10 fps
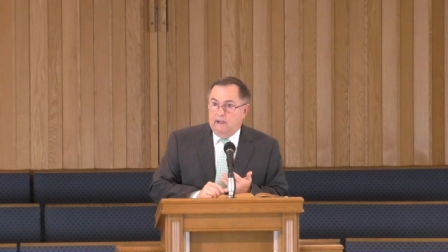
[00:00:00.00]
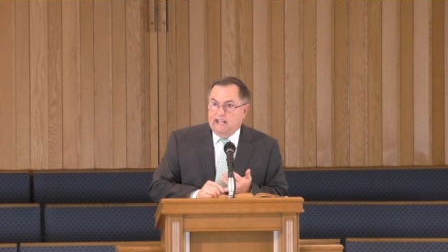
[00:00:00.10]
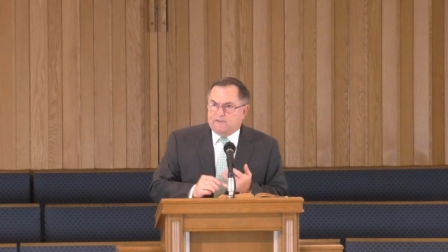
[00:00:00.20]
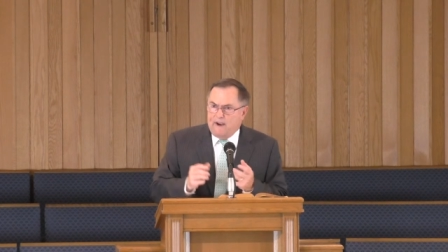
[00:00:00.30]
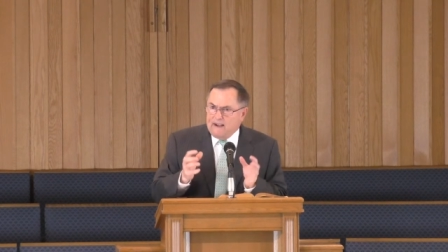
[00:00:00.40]

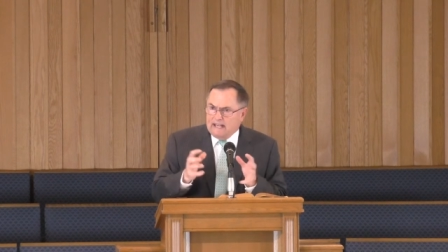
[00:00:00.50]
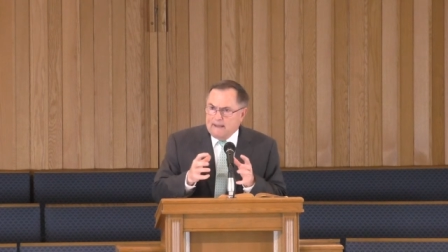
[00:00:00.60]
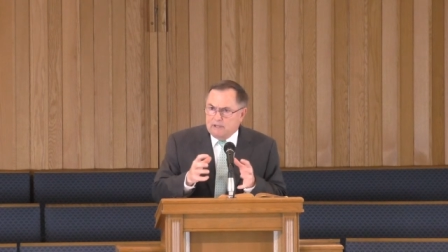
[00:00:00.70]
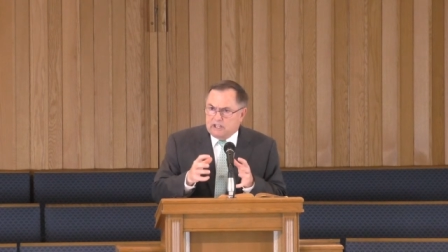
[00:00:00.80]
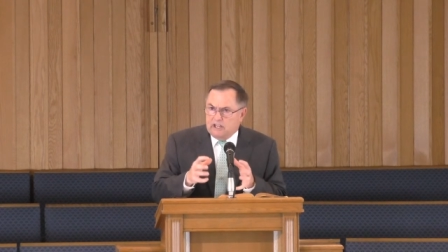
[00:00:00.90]
It's very
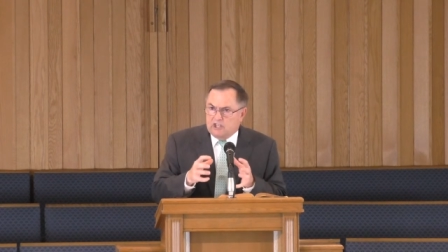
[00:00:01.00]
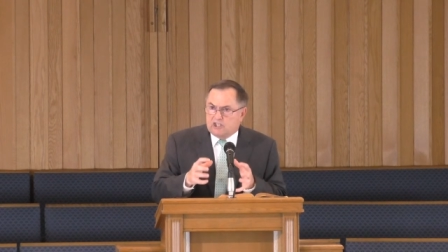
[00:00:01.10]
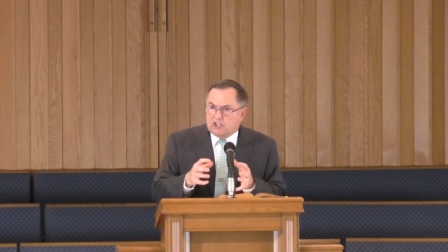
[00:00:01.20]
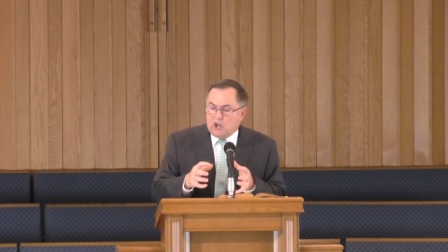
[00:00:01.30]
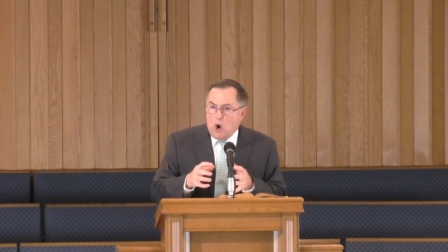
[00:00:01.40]
limited in
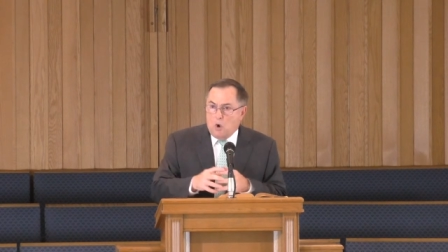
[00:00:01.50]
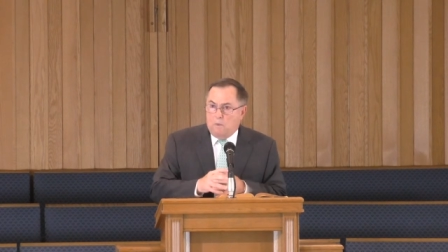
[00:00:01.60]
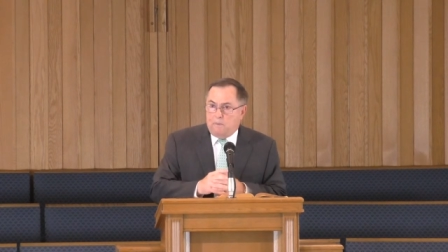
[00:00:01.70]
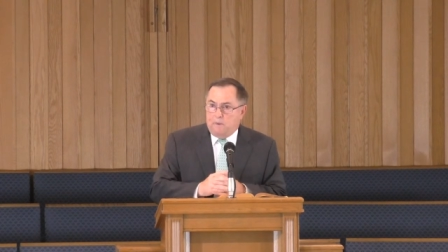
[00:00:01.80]
scope.